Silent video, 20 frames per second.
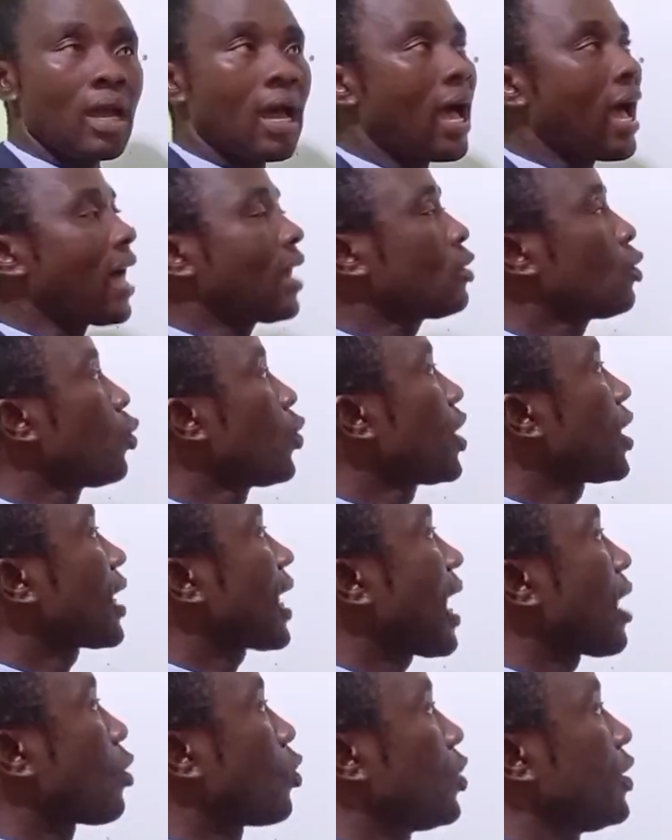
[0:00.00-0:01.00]
how do we
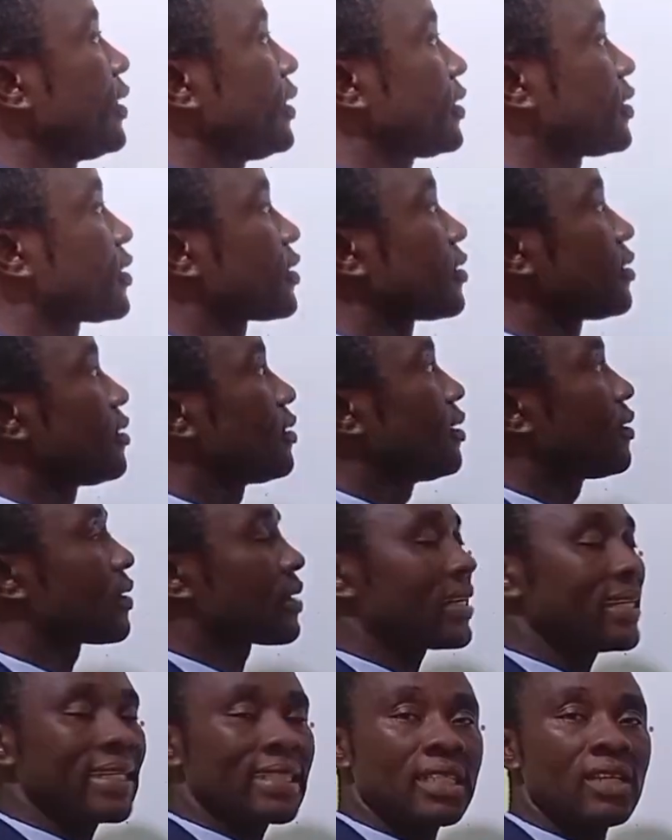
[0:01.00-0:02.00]
calculate
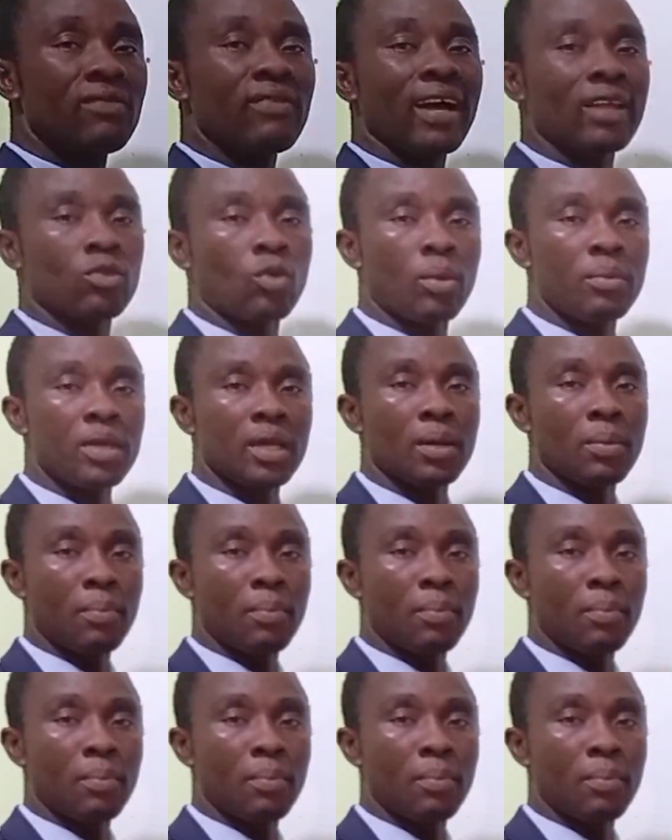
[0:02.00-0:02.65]
relative atomic